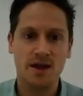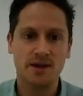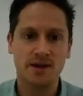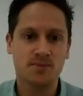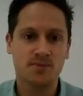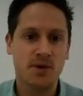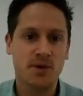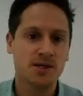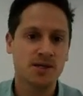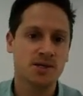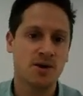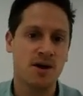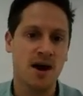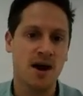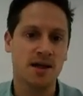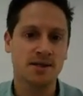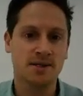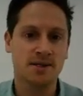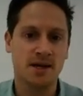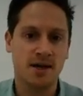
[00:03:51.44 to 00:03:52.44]
Express your
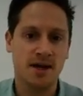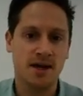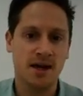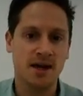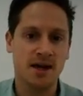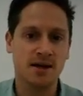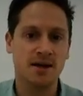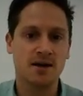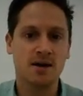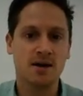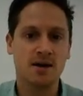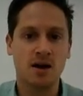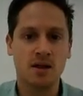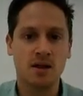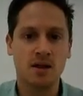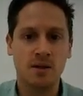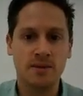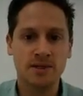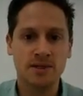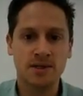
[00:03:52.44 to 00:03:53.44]
answer in
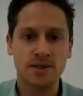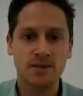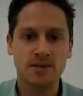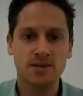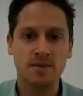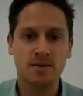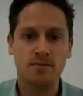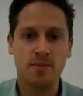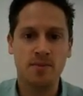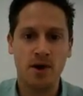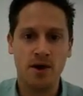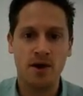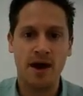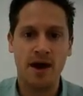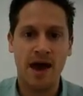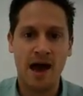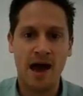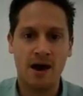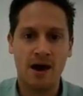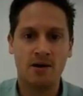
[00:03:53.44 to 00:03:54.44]
kilometers
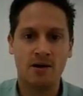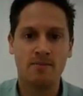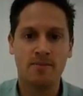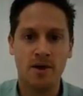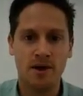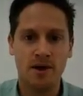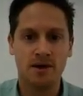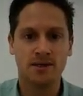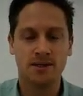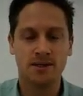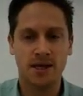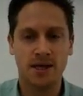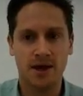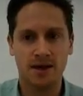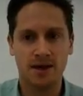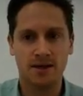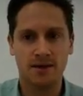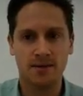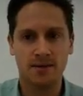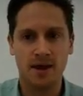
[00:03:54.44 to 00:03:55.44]
per hour per
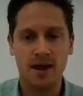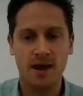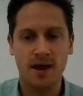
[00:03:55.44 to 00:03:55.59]
second.